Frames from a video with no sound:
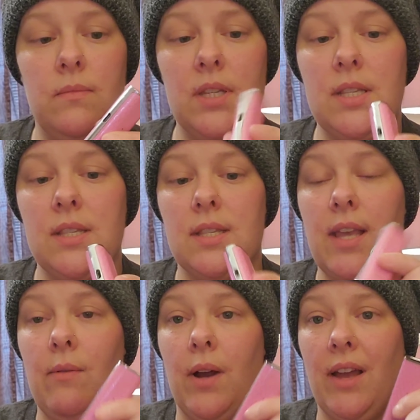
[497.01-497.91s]
this is the
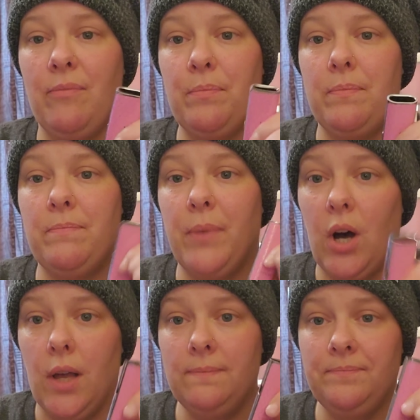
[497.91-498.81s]
same one I've
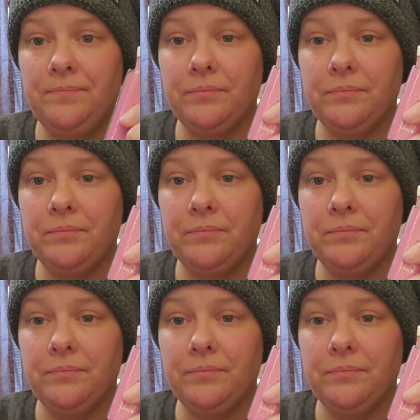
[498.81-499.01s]
bought.